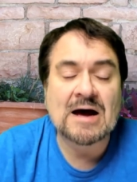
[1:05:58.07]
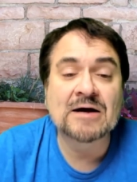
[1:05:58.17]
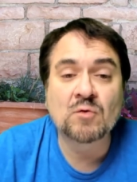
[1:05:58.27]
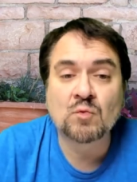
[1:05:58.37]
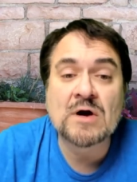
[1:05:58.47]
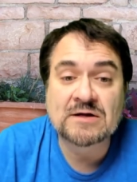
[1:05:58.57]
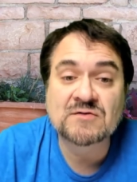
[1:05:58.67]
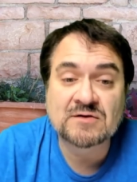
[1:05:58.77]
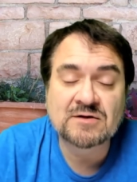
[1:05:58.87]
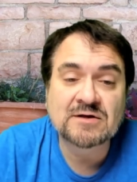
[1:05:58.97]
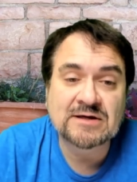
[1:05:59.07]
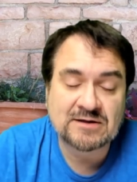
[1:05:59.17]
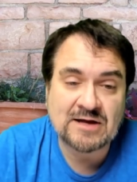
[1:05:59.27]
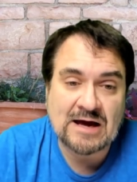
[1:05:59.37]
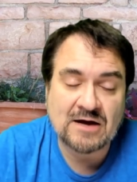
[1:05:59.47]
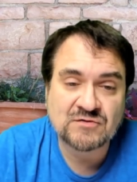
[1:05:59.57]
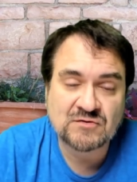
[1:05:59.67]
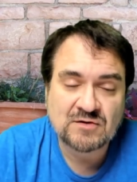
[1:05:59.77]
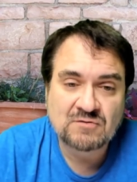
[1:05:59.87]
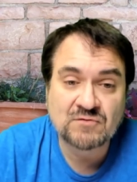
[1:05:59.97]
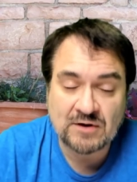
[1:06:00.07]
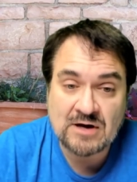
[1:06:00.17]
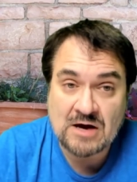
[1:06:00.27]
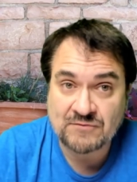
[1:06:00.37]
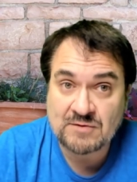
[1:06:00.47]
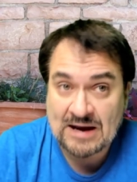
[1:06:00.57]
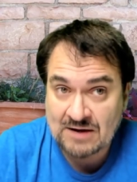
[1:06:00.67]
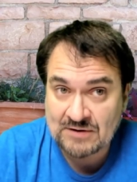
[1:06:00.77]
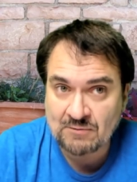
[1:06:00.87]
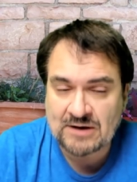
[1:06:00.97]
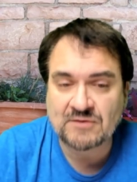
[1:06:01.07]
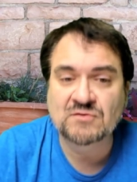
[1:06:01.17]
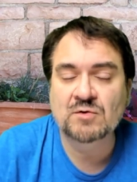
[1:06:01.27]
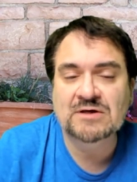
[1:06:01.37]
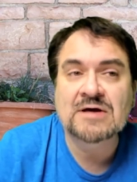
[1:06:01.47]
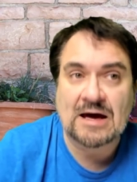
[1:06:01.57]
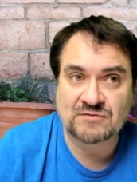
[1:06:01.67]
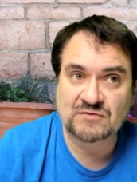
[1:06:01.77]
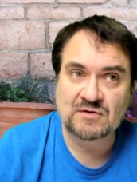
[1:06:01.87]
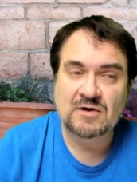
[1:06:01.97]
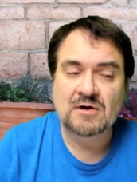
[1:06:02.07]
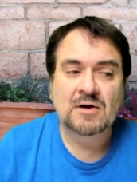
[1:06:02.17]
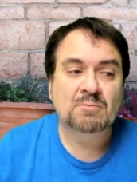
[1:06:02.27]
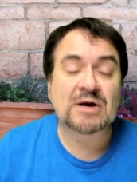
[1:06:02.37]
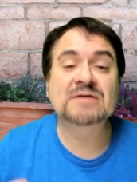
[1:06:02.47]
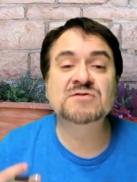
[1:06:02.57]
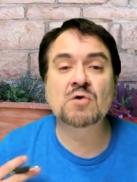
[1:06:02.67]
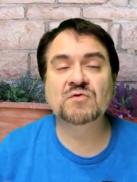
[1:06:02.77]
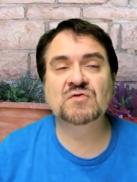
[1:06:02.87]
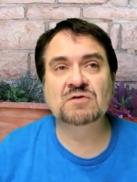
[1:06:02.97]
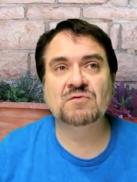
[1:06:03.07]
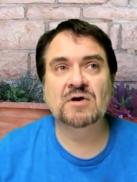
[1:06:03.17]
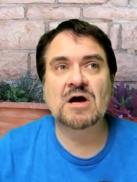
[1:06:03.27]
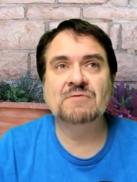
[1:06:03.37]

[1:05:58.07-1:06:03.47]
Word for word: I don't run into Lalique Glass very often. Have I run into it? Yes. But I don't see it very